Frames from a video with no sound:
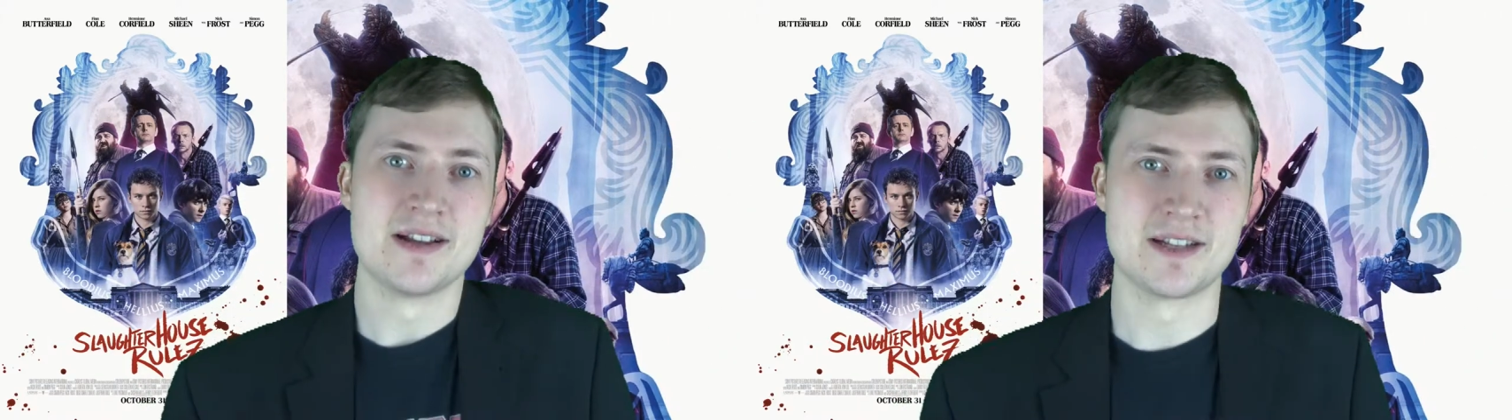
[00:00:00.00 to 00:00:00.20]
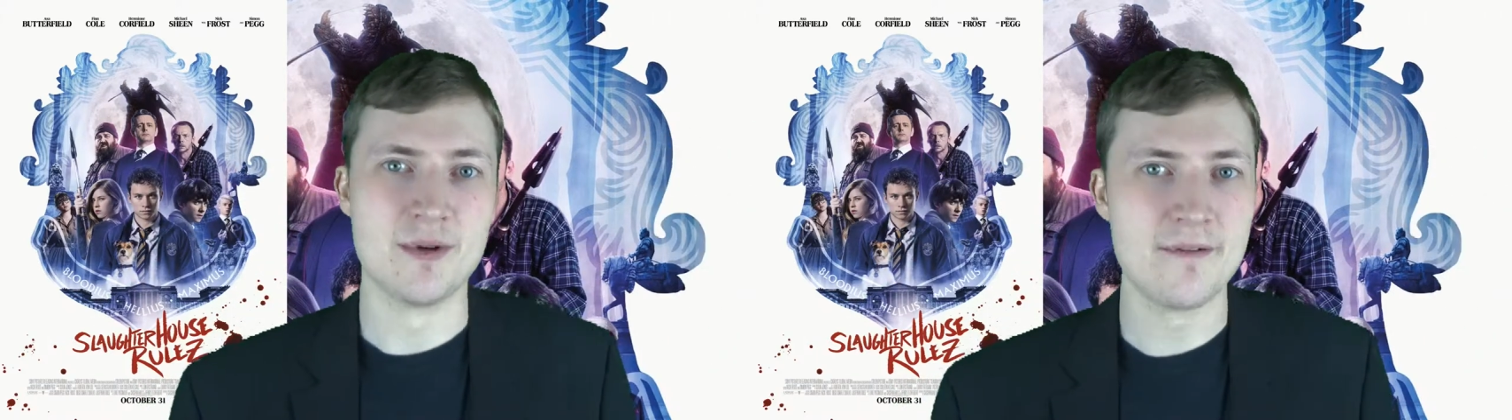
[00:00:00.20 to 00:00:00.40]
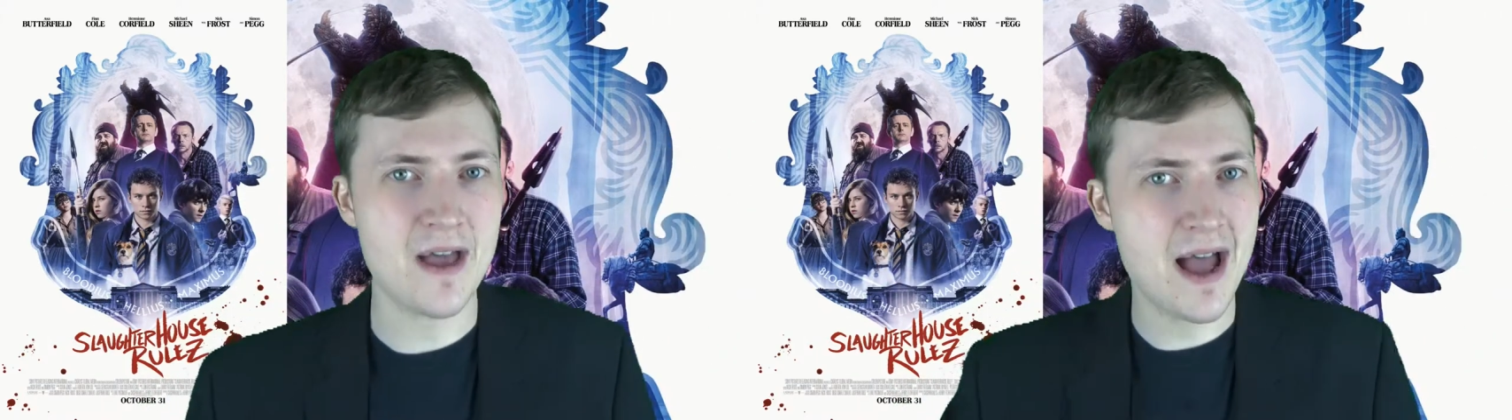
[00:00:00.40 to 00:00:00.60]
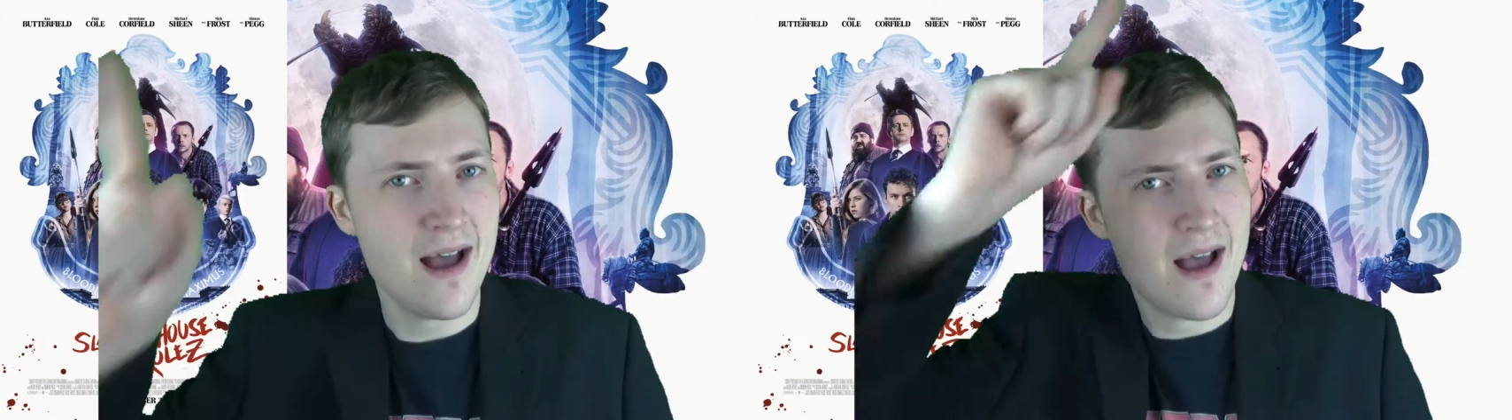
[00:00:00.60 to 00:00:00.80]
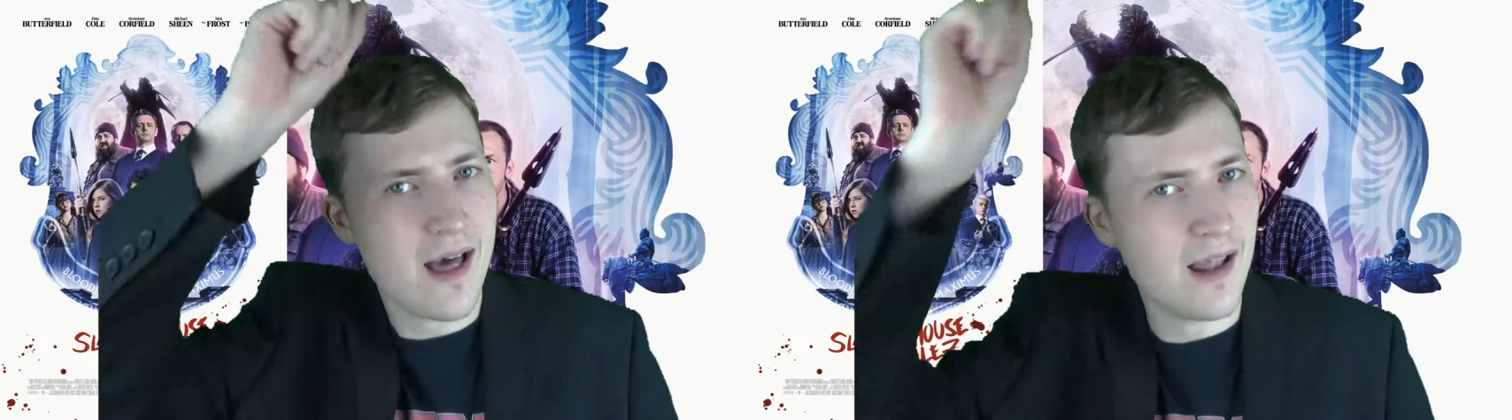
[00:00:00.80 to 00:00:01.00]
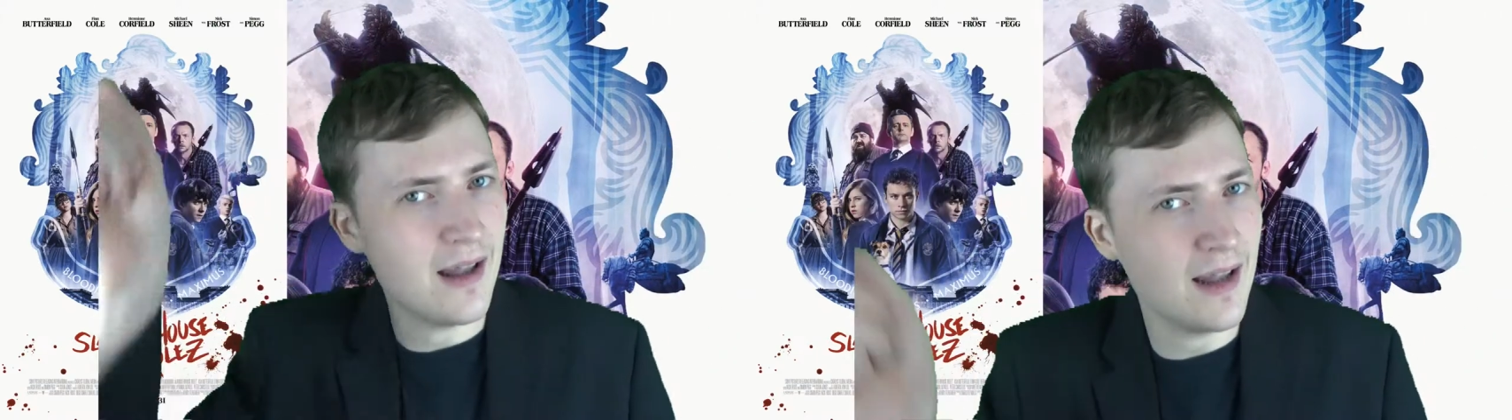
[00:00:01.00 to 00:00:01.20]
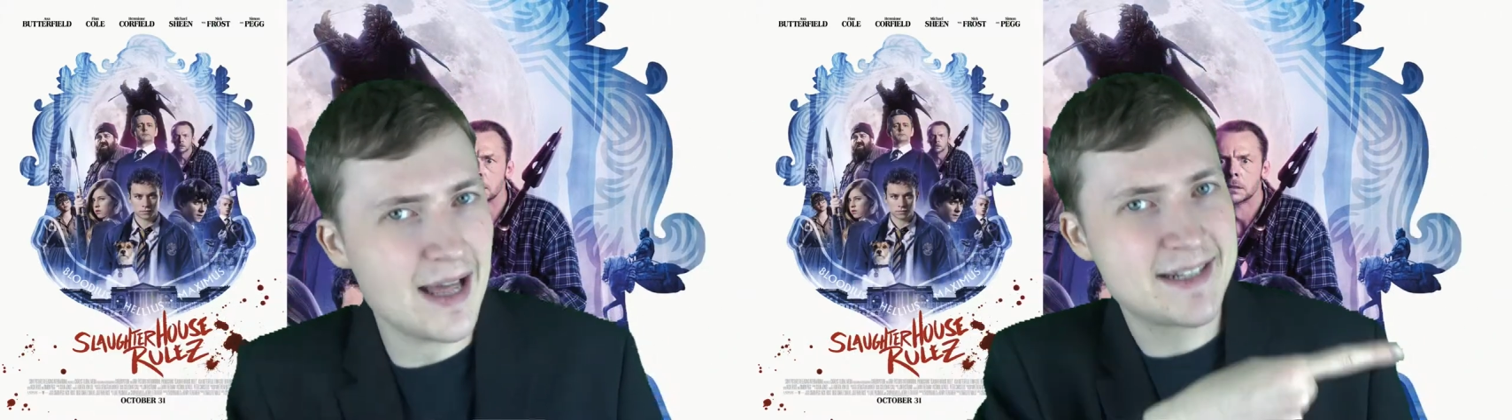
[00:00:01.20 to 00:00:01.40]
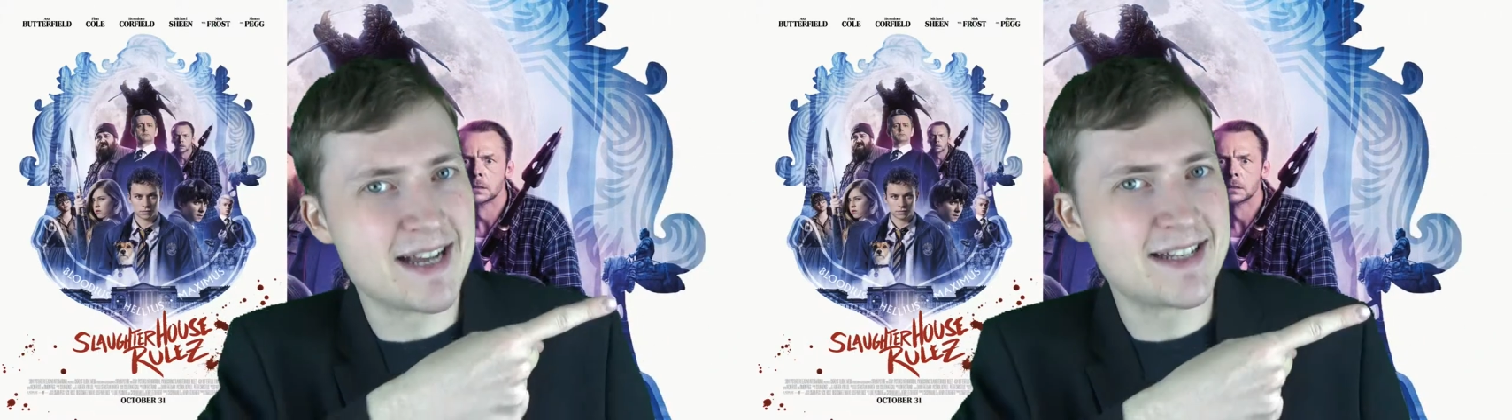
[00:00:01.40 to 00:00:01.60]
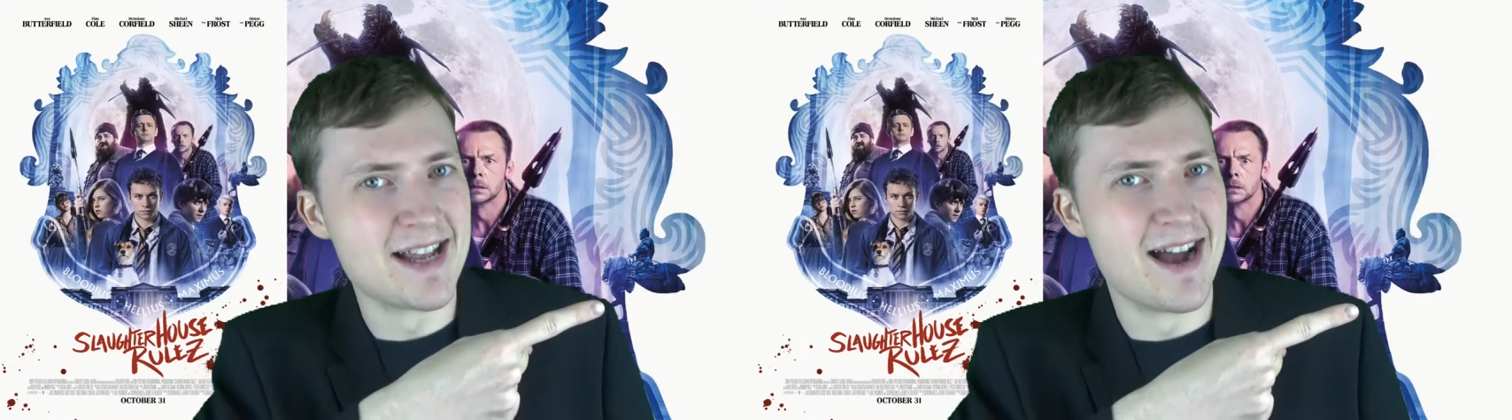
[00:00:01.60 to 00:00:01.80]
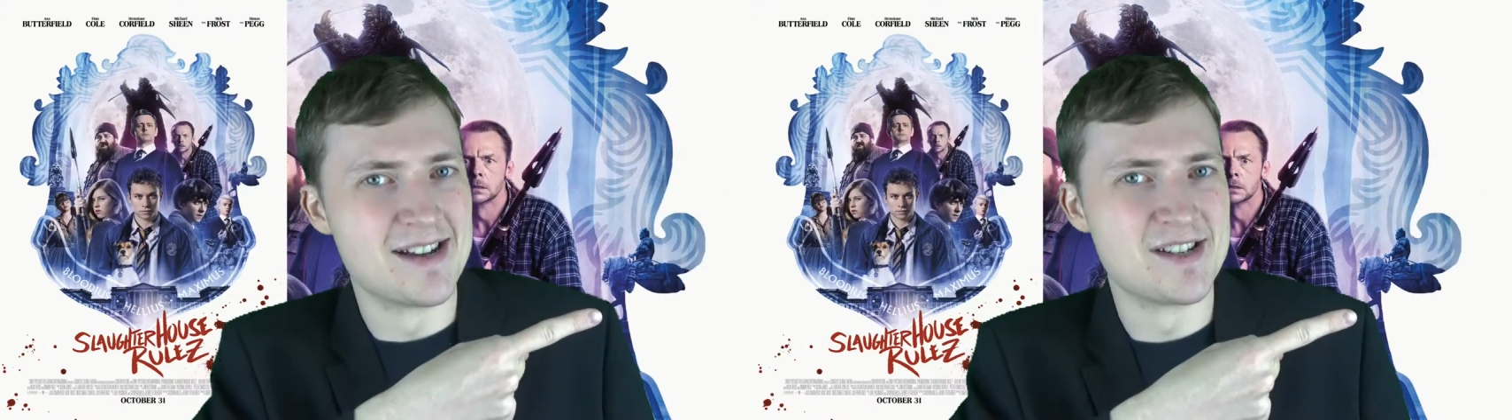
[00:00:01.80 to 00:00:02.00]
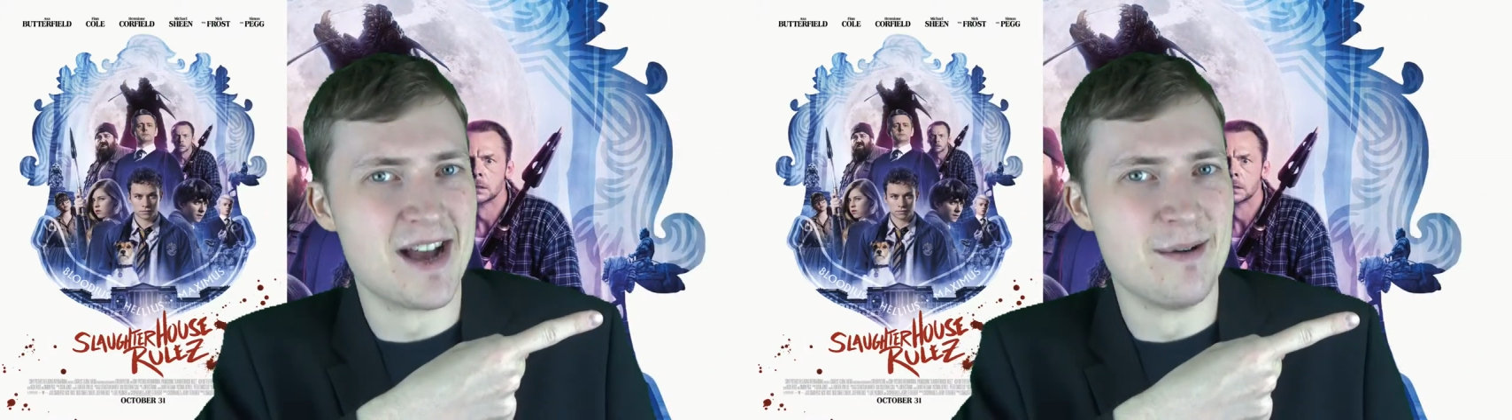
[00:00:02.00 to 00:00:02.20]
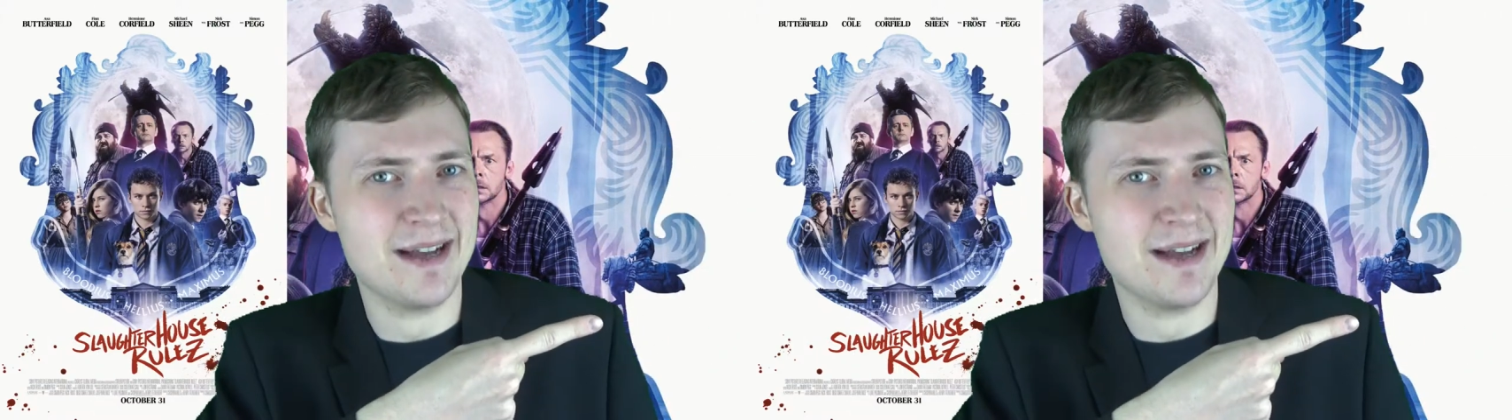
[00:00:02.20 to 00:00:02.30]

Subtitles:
So with that, let's get started, shall